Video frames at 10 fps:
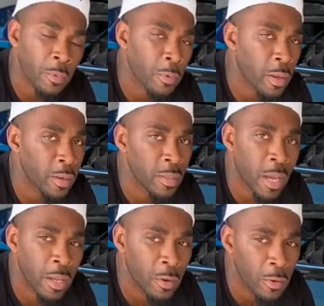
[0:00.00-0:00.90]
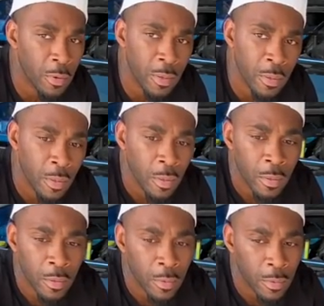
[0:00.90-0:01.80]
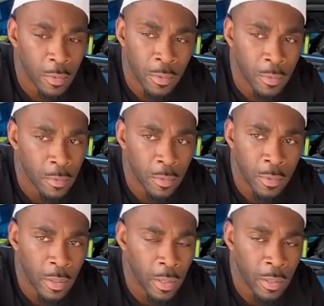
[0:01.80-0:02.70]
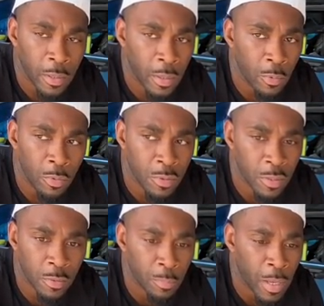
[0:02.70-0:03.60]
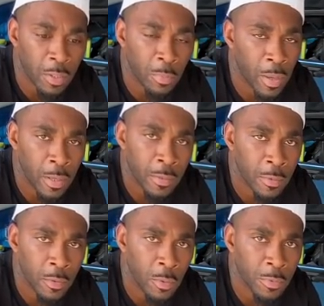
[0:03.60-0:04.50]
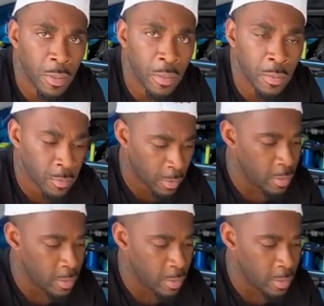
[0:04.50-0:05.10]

around and dynoed it. And it was just back to back. You know what I'm saying? He